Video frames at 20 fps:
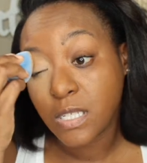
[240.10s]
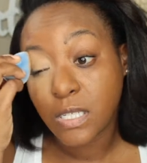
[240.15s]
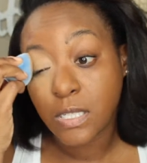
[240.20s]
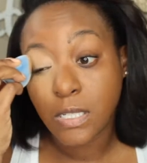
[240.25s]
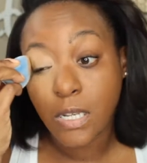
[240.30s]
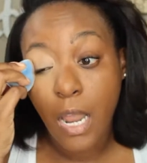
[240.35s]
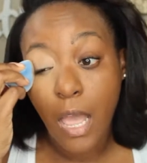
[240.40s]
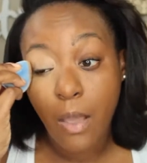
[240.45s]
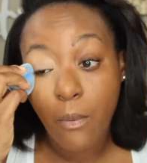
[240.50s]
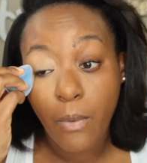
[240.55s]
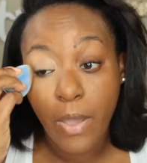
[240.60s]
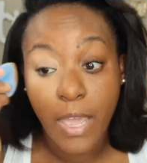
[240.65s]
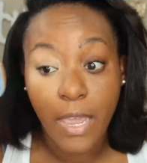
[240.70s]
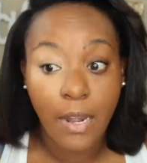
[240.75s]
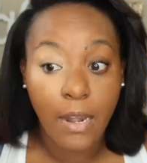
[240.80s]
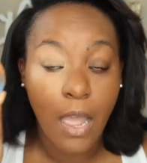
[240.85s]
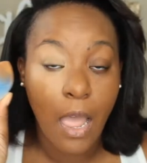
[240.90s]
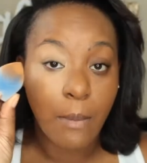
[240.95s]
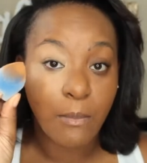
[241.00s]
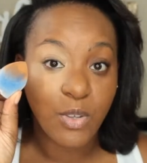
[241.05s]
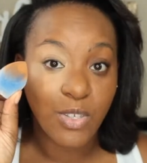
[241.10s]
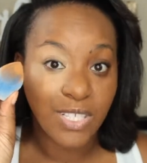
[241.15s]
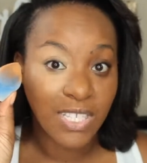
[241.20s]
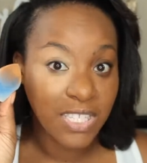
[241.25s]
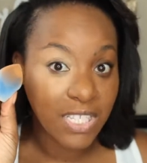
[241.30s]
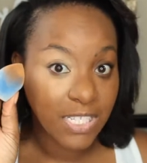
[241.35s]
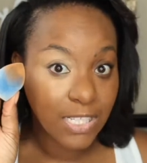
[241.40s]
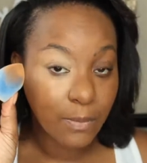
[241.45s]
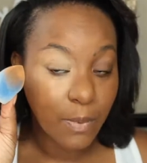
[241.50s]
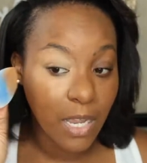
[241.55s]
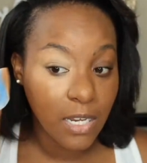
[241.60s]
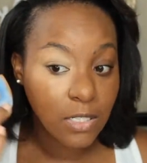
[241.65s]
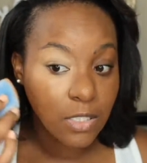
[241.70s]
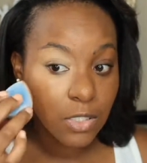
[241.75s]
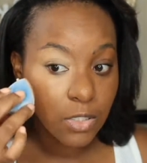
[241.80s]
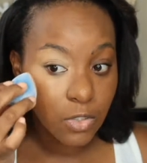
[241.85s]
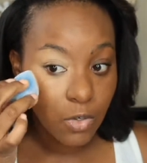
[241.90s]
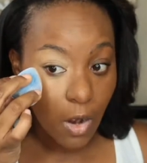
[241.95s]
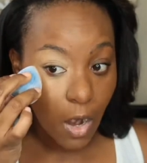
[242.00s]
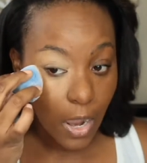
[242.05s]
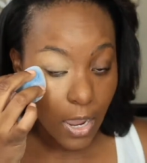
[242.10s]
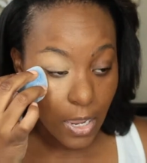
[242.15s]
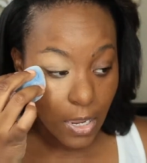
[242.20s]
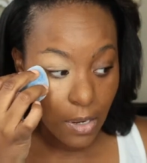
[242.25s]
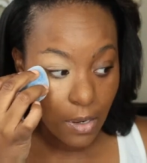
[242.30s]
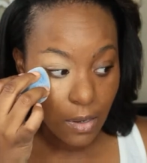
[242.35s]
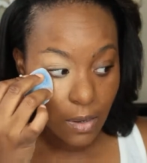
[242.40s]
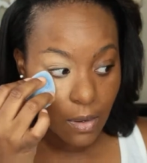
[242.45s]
is not wet. I'm using the sponge dry.